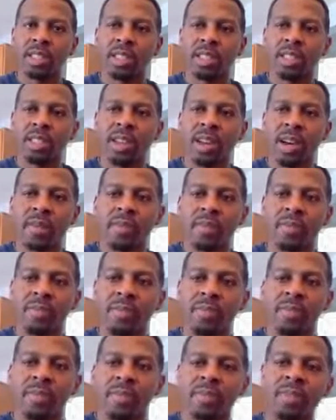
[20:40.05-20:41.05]
to the top.
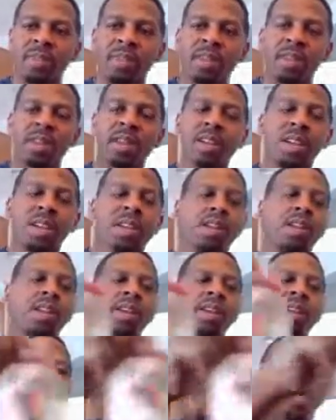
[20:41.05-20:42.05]

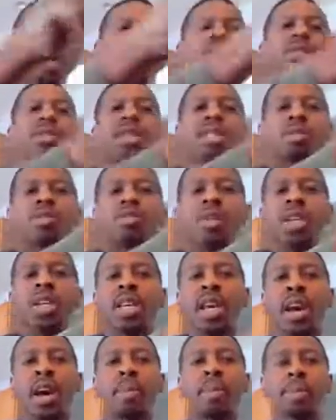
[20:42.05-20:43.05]
All right, so let's
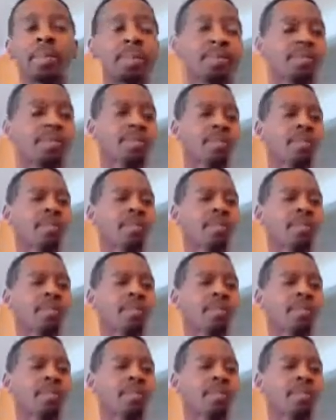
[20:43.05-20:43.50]
recap.